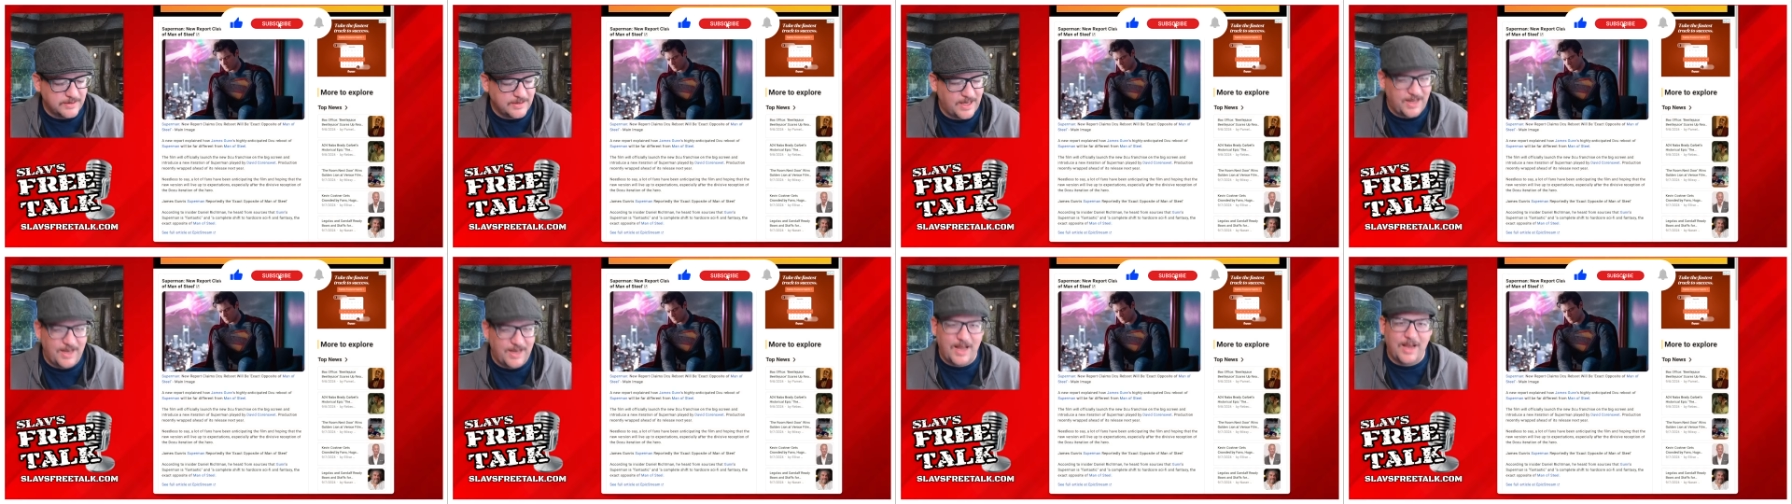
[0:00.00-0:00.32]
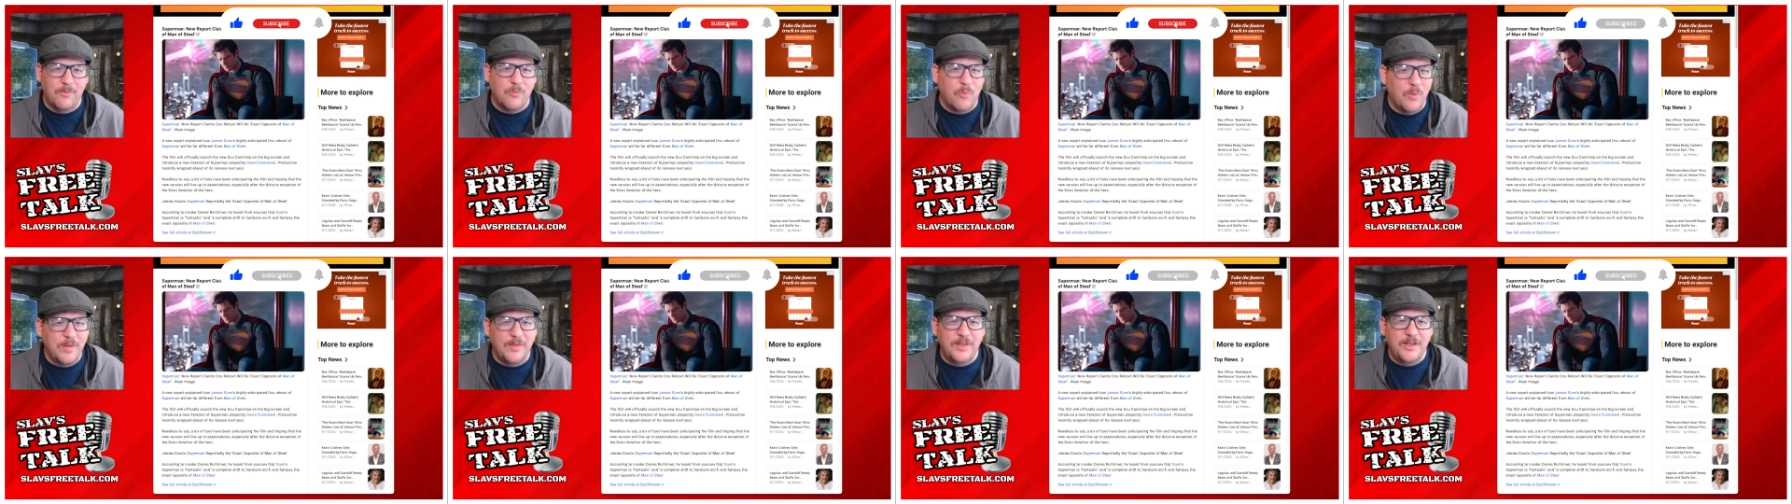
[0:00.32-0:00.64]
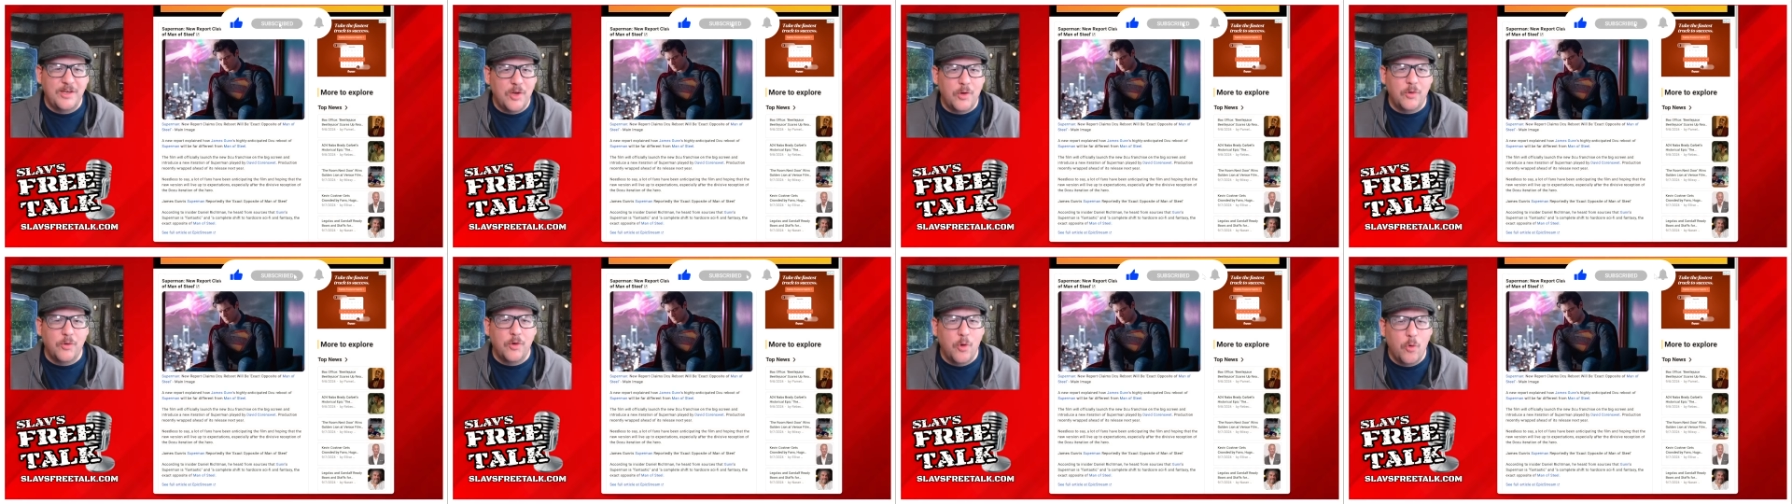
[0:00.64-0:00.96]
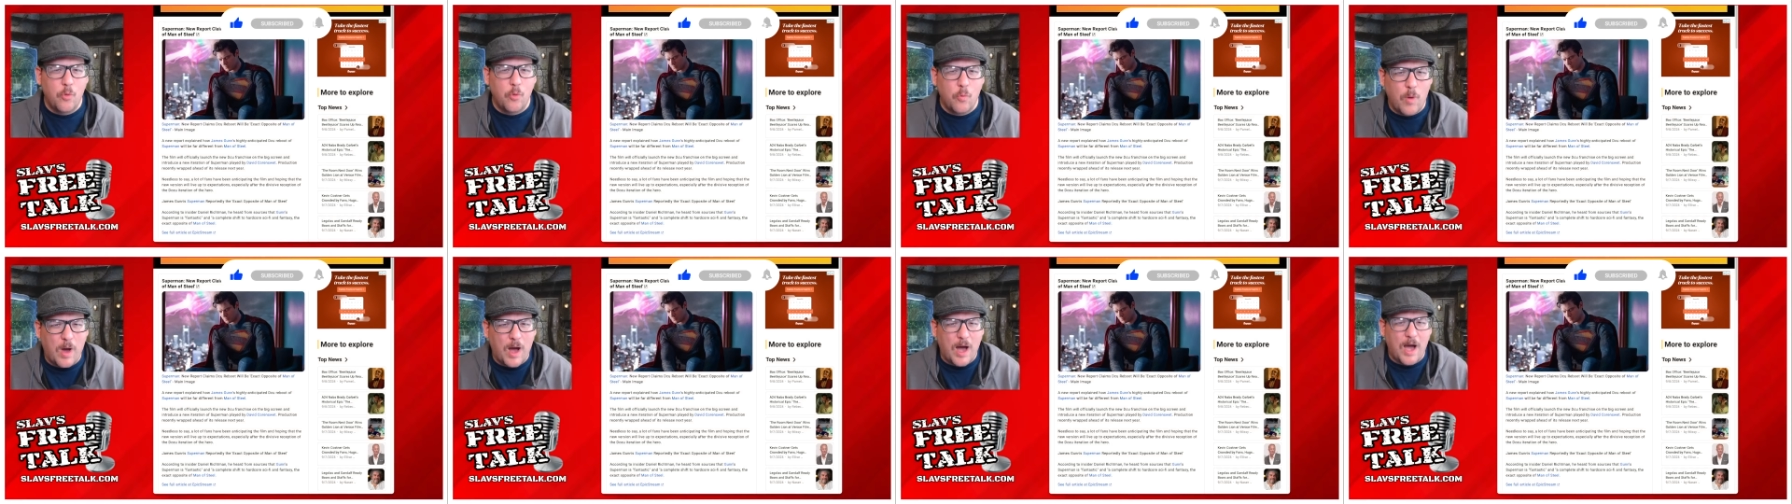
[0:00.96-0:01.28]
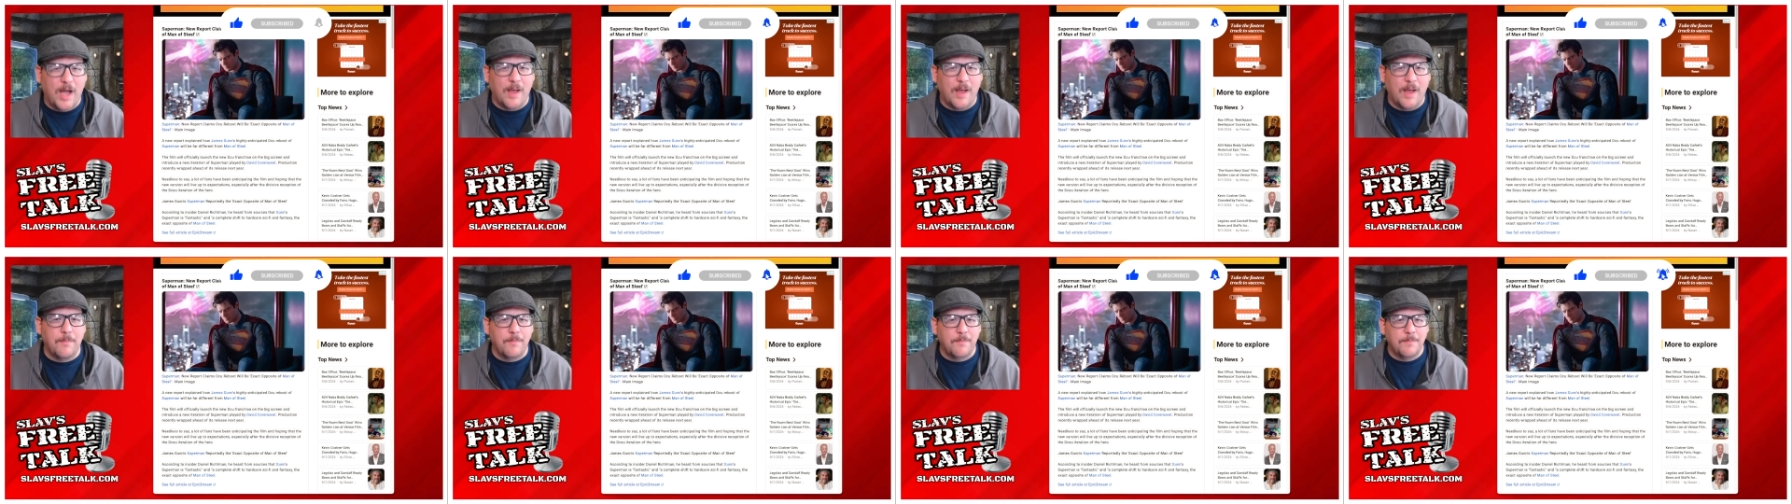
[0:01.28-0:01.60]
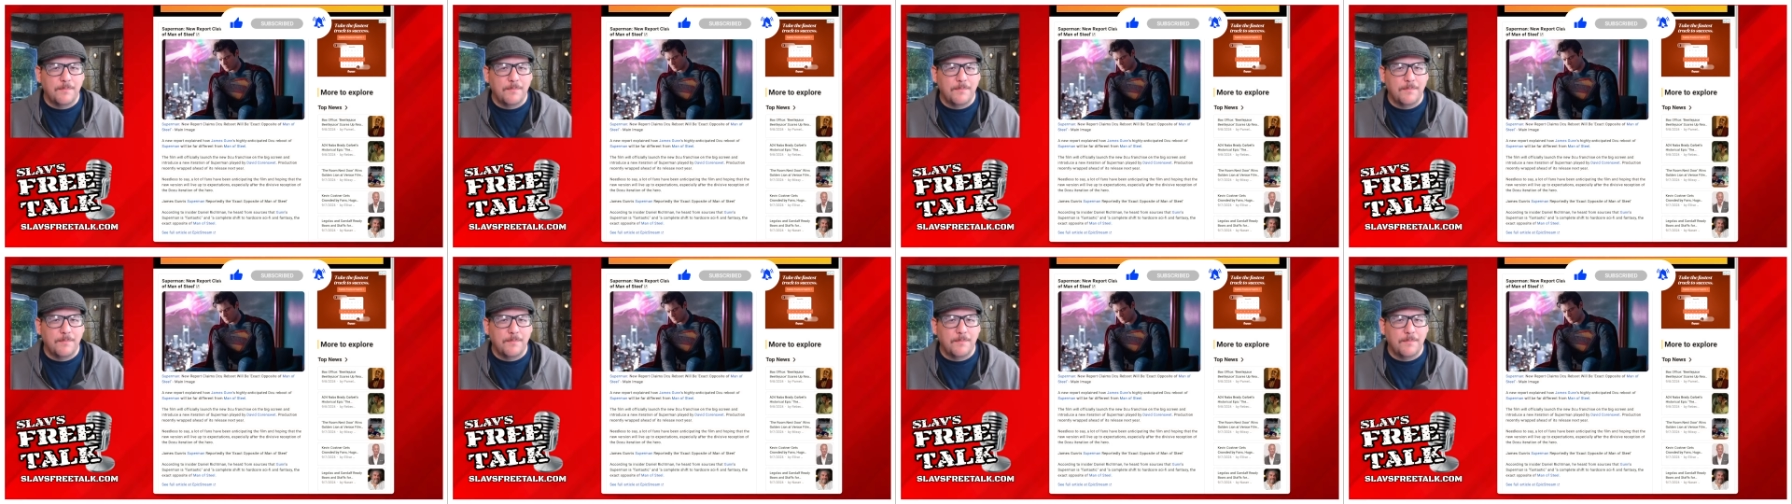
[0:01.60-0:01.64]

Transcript: and I really don't know why.